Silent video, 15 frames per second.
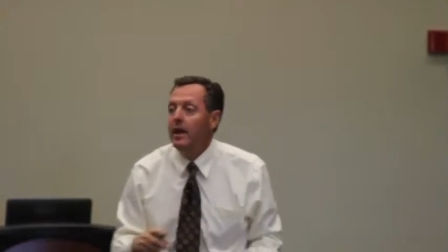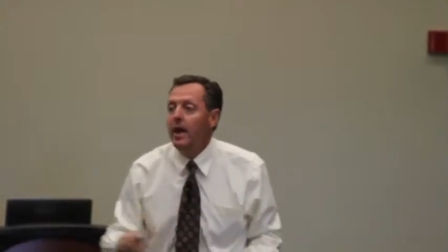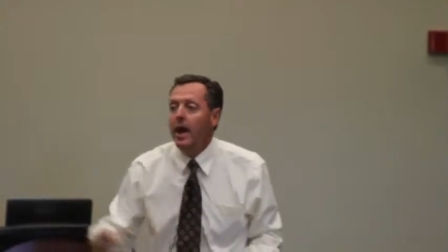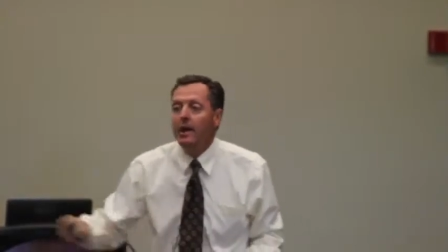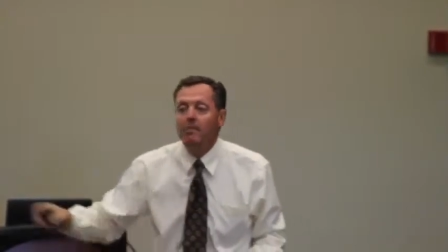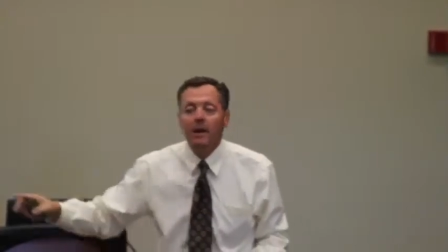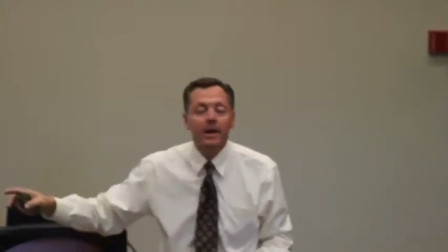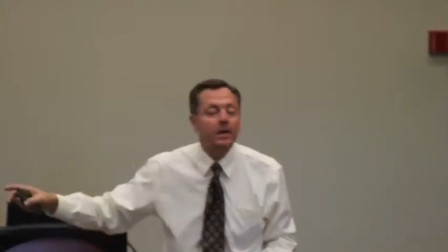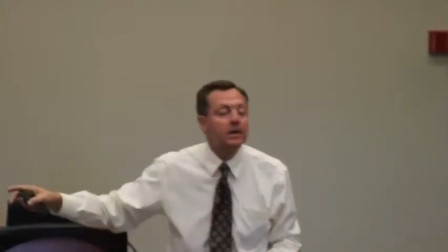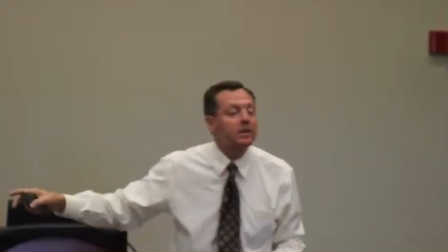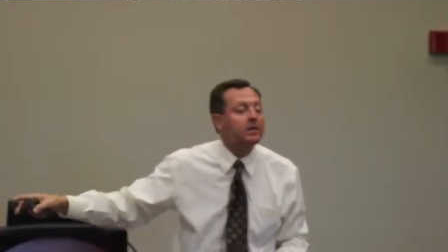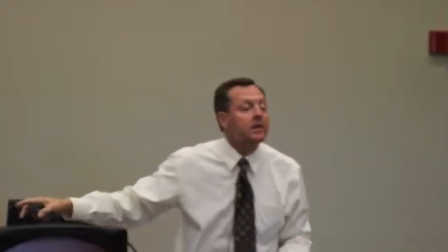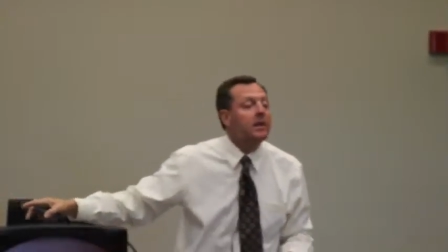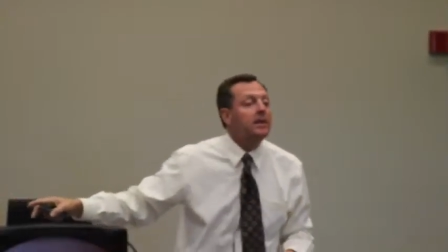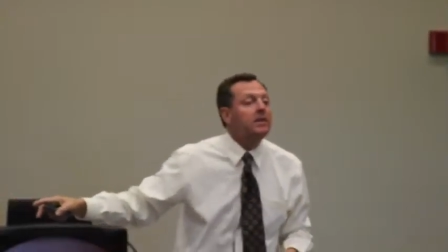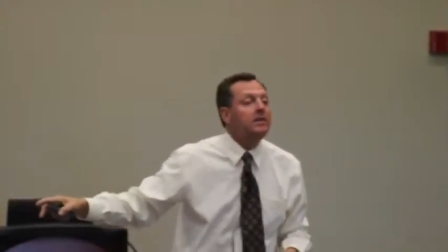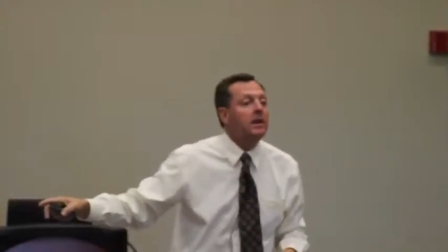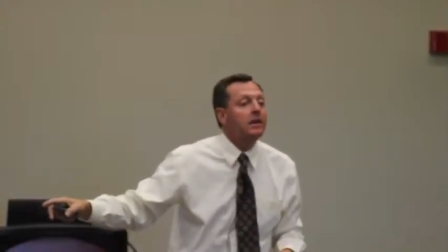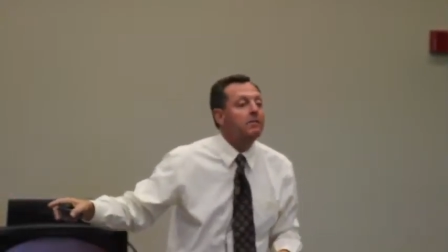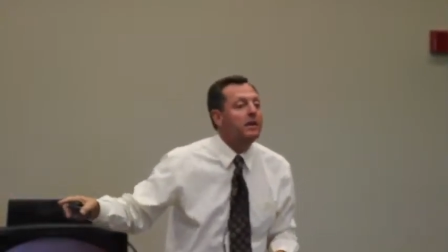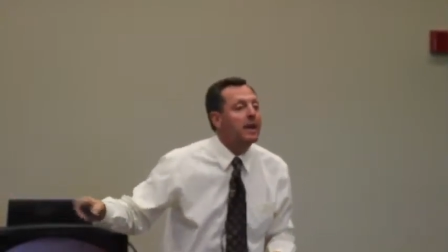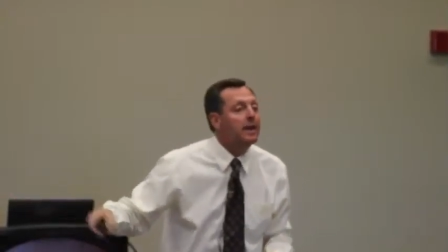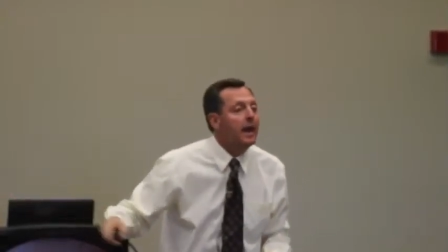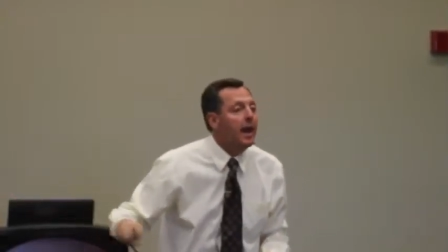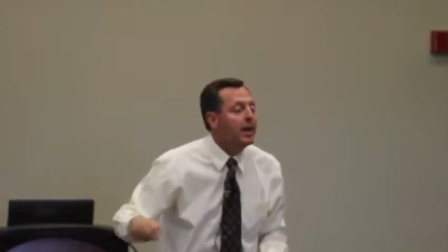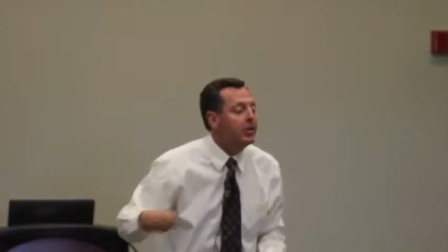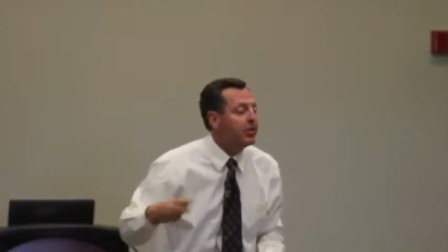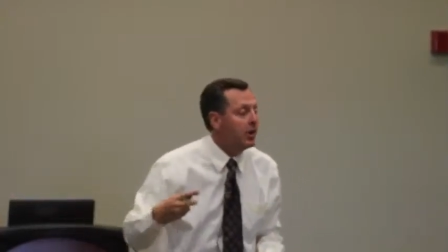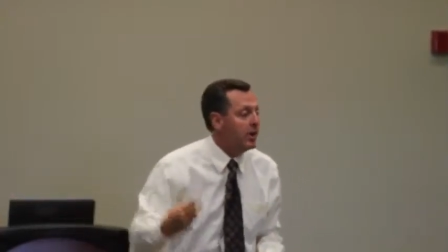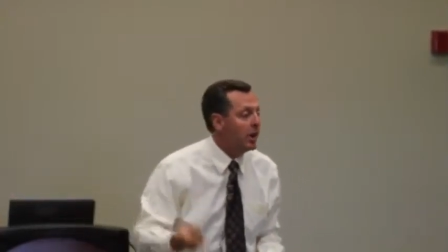And my kid said to me, "And Dad,
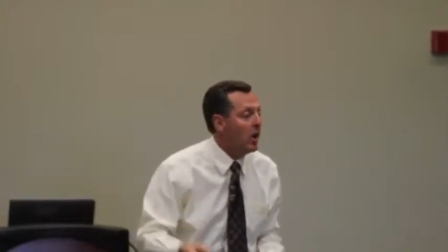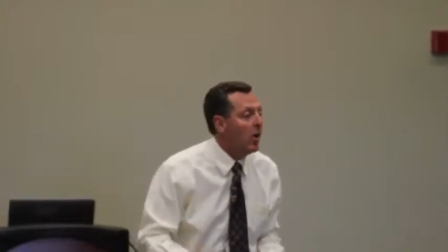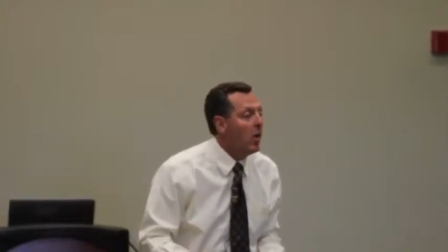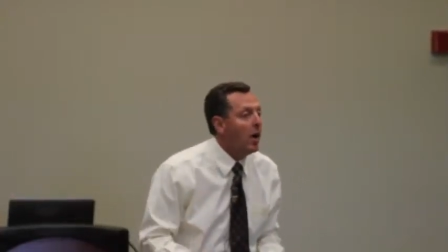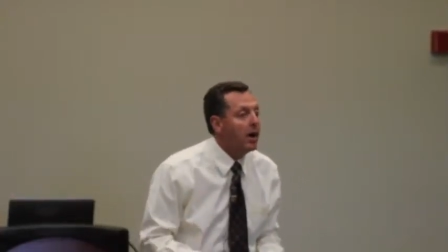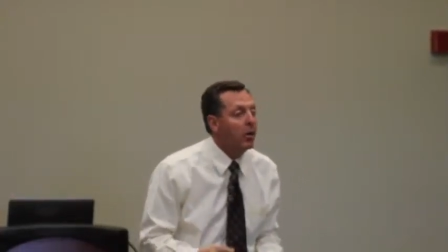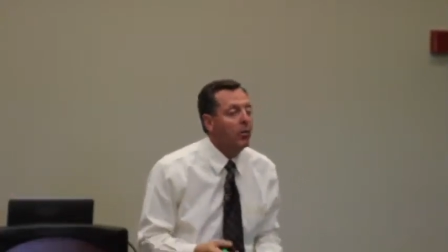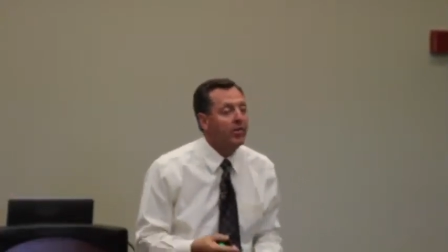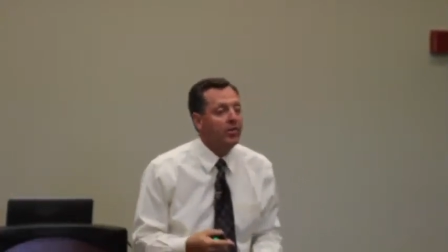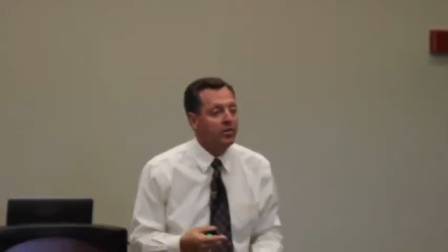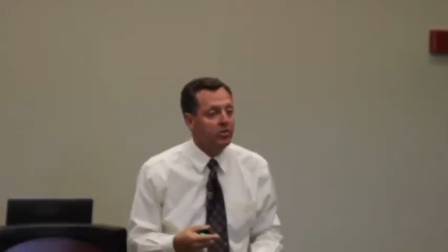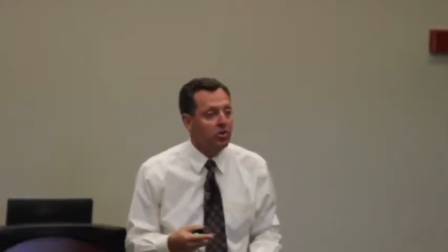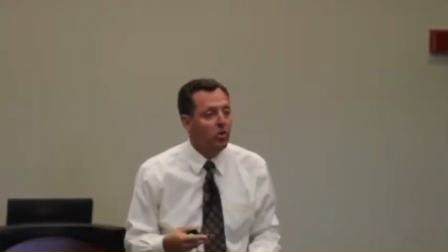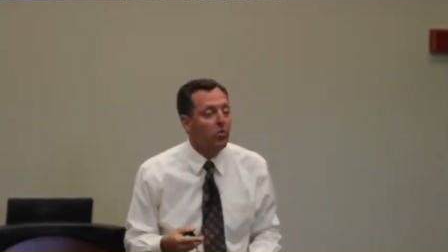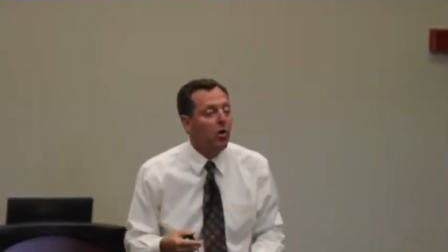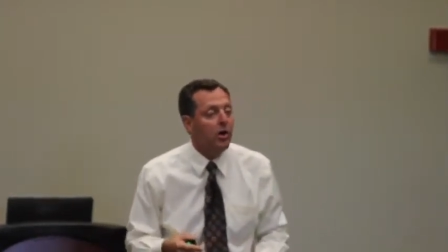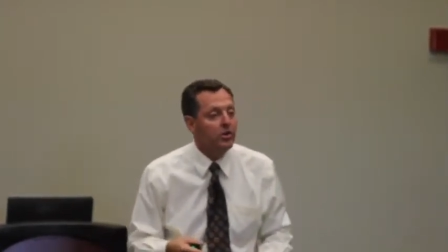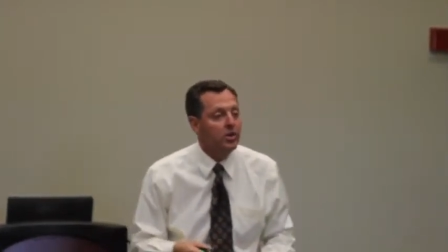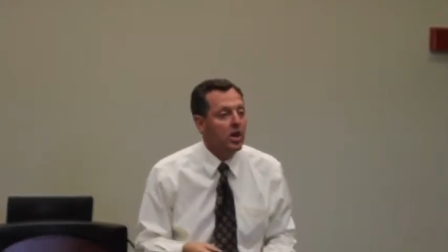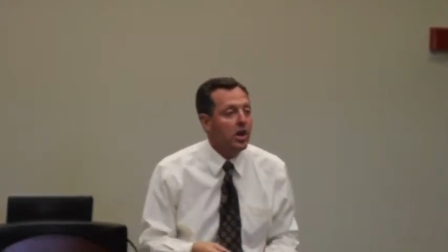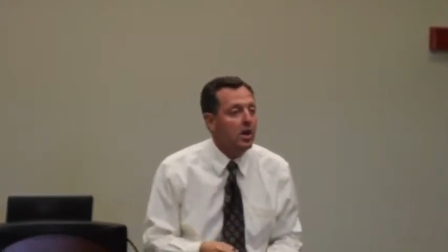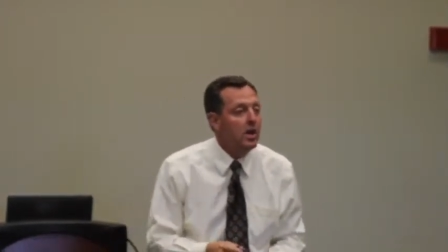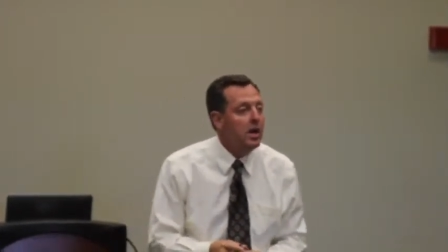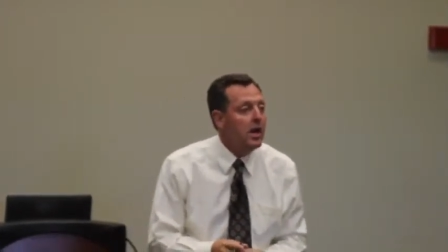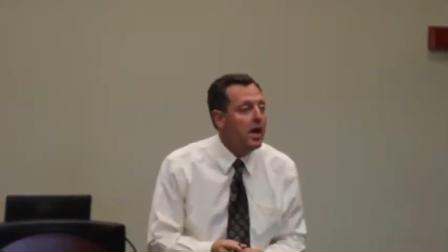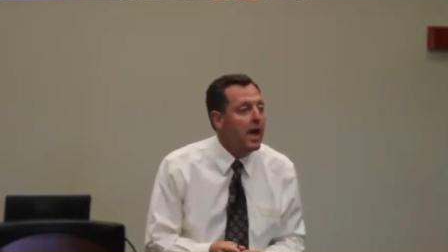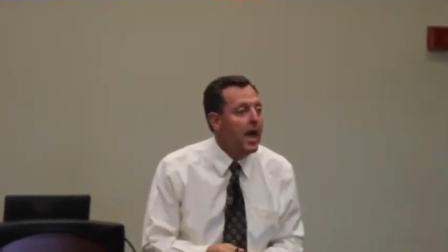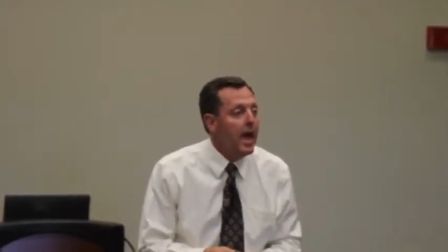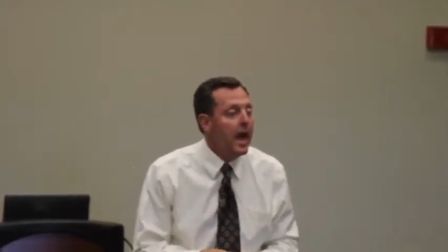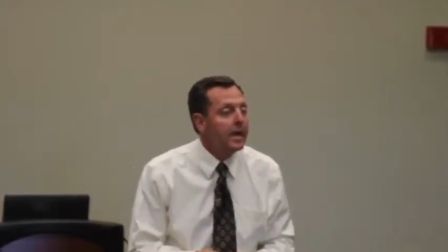you're going to go on it with us too, aren't you?"
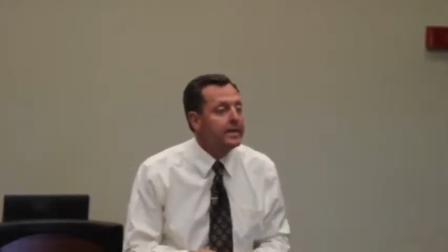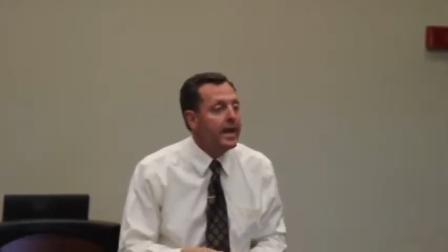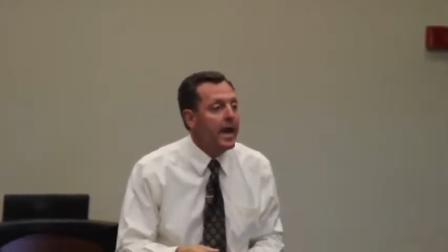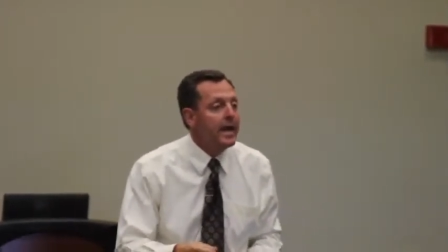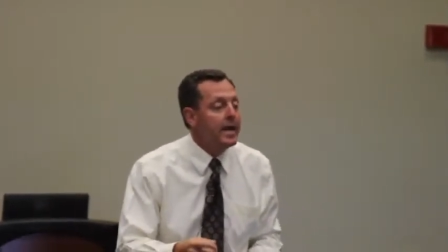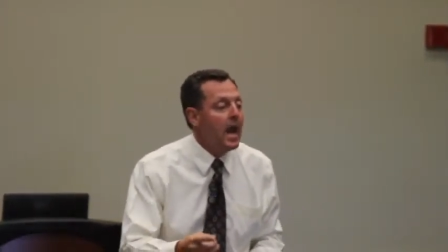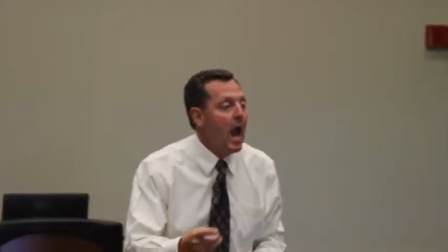And I said,